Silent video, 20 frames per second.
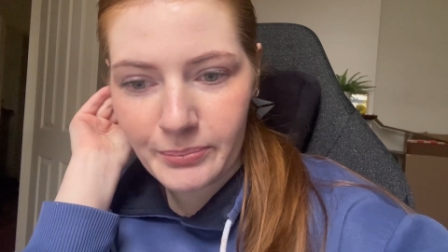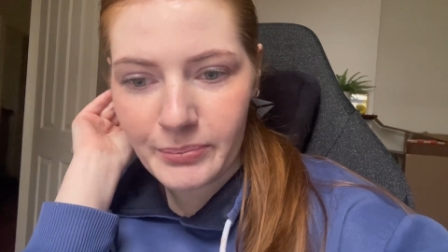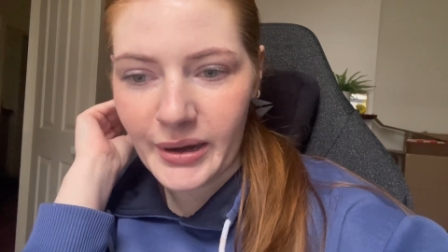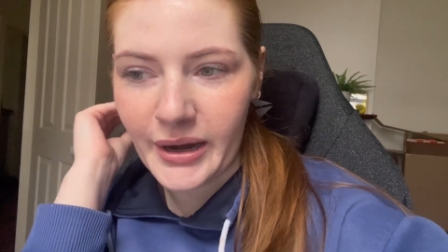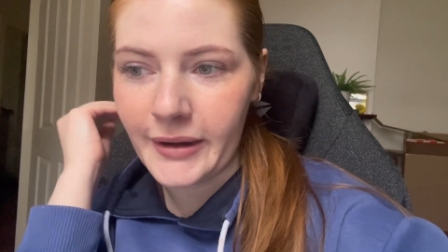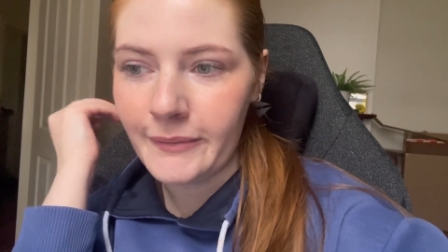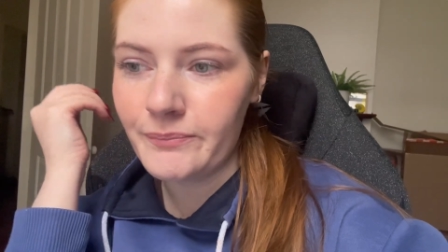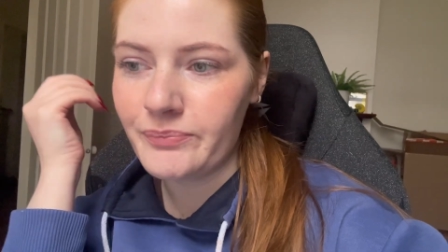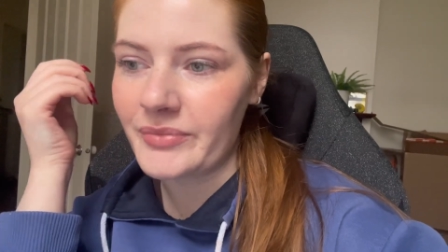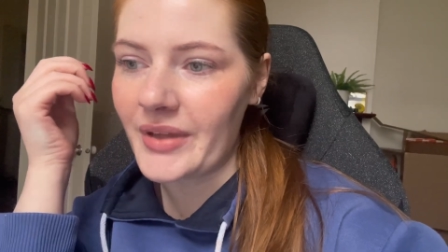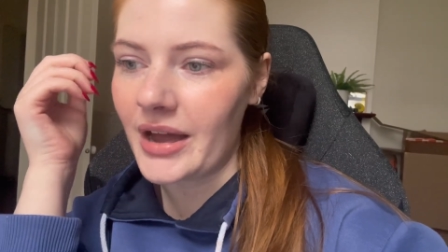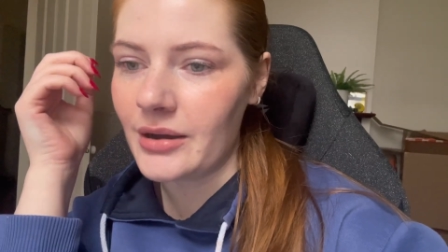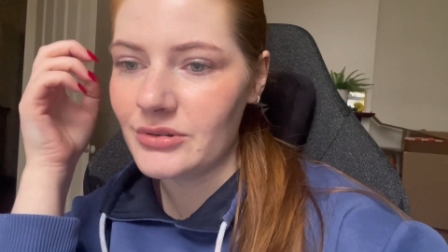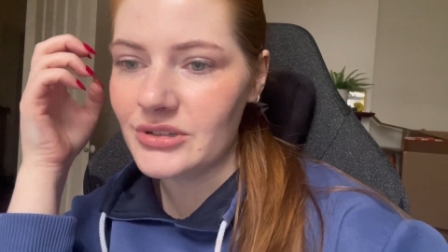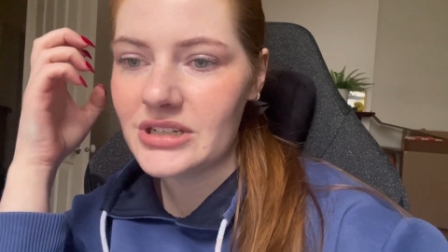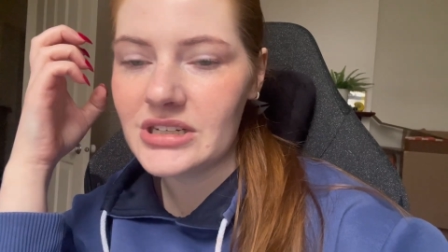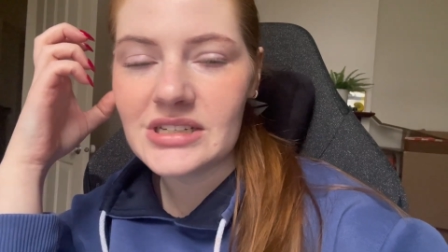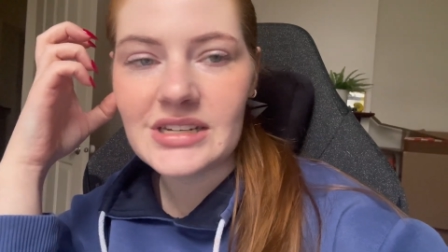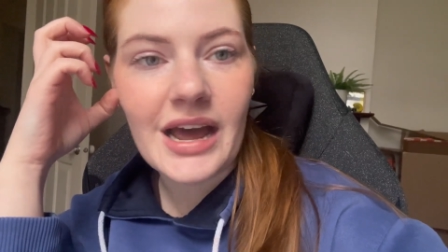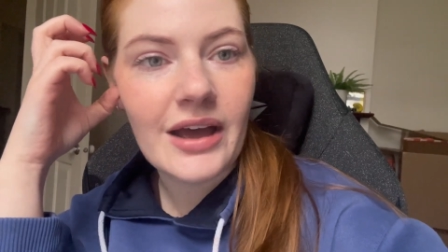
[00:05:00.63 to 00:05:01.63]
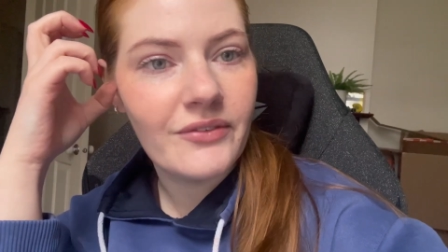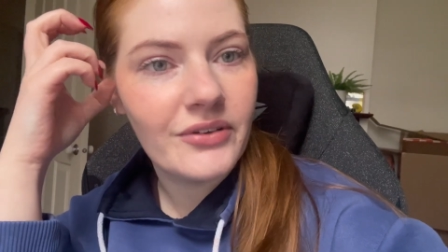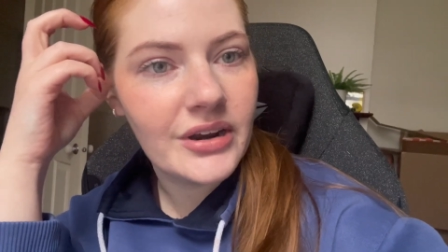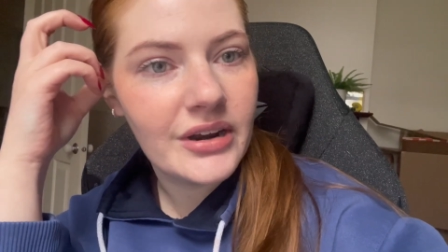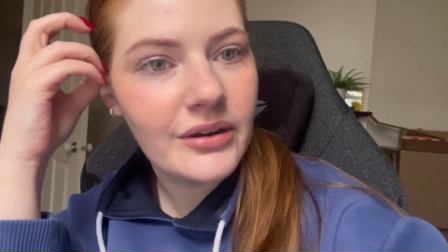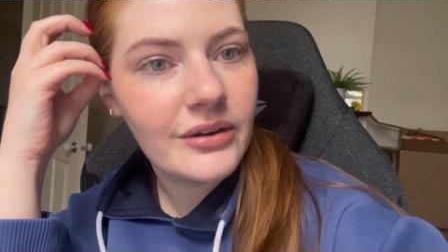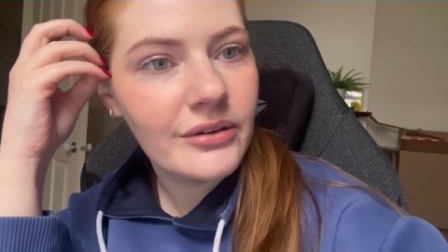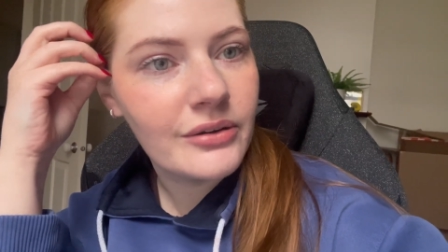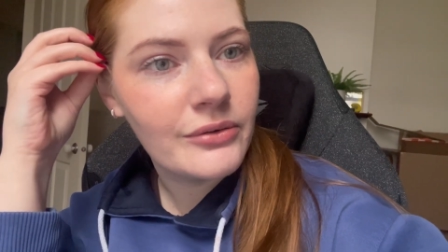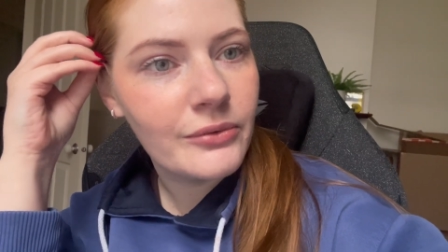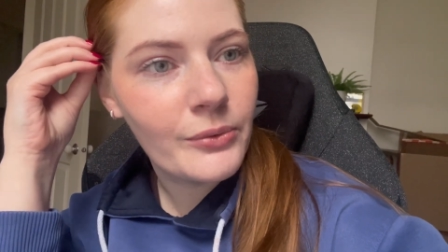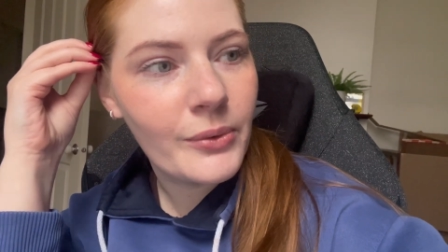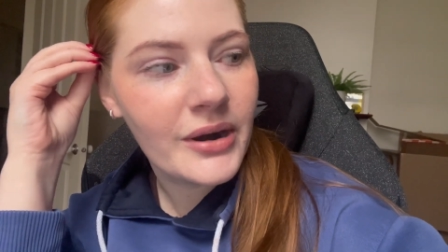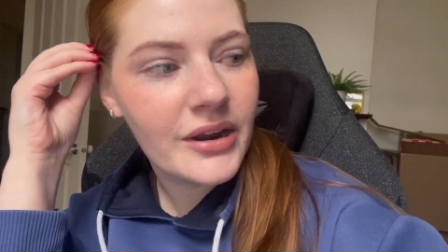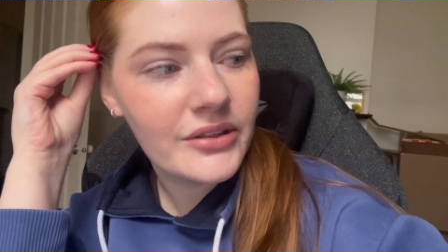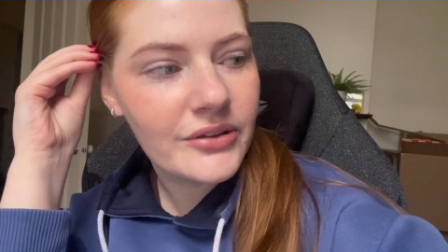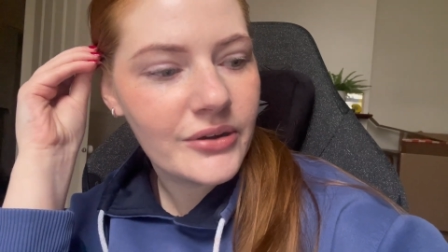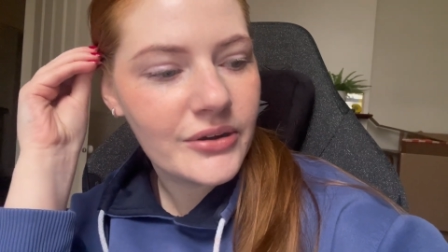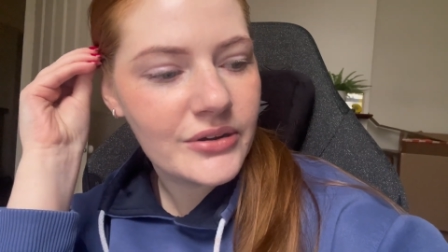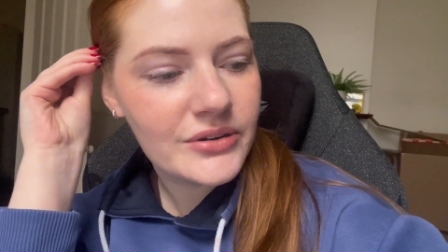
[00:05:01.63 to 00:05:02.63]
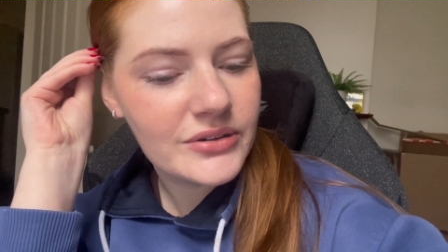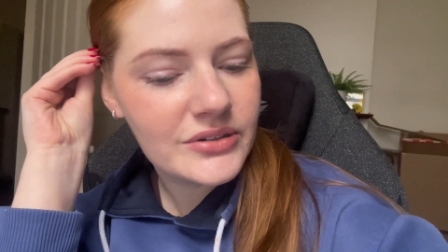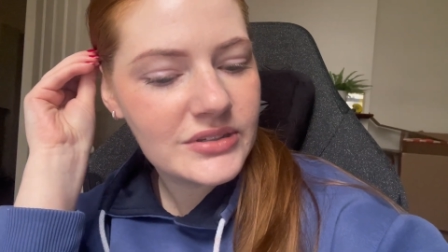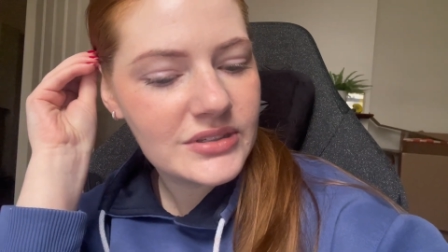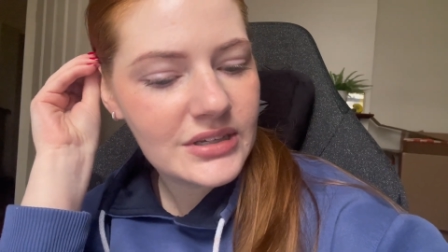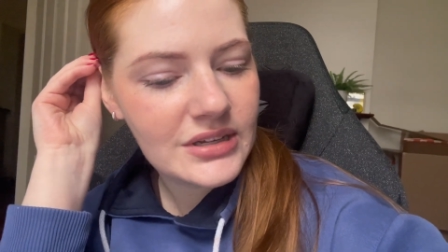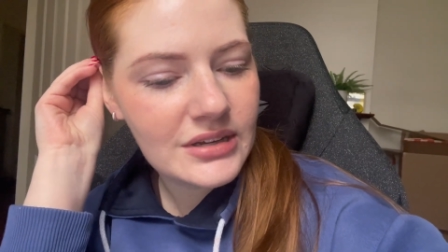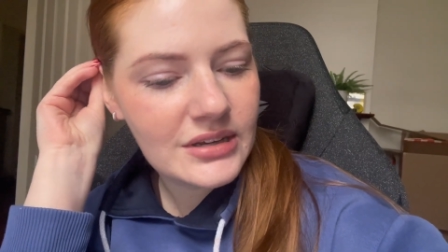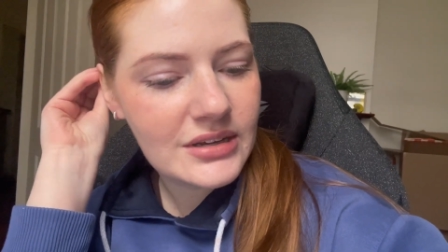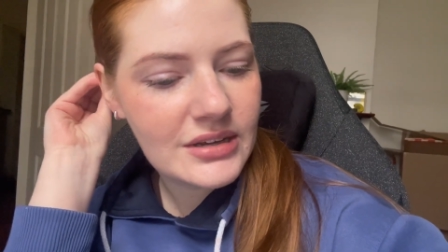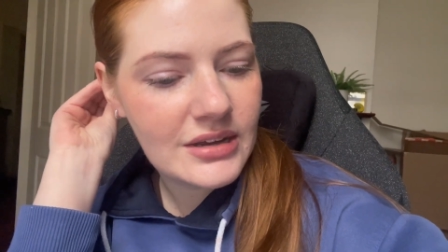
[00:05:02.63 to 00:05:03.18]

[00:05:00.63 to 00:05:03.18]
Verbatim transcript: But I was just having one of those